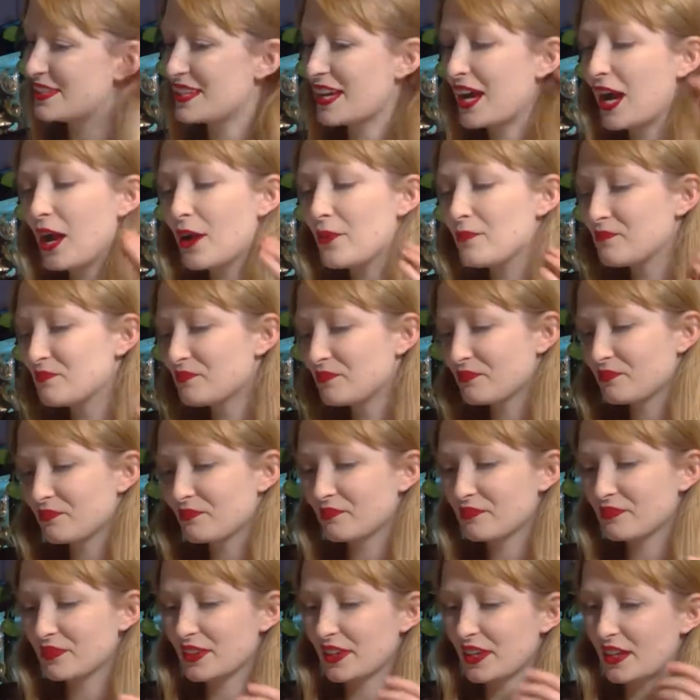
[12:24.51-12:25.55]
And
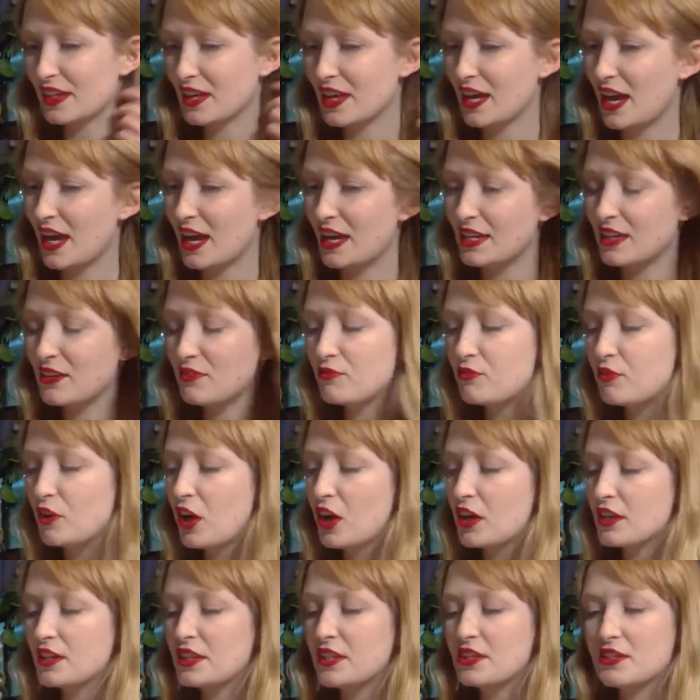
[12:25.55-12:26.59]
then finally,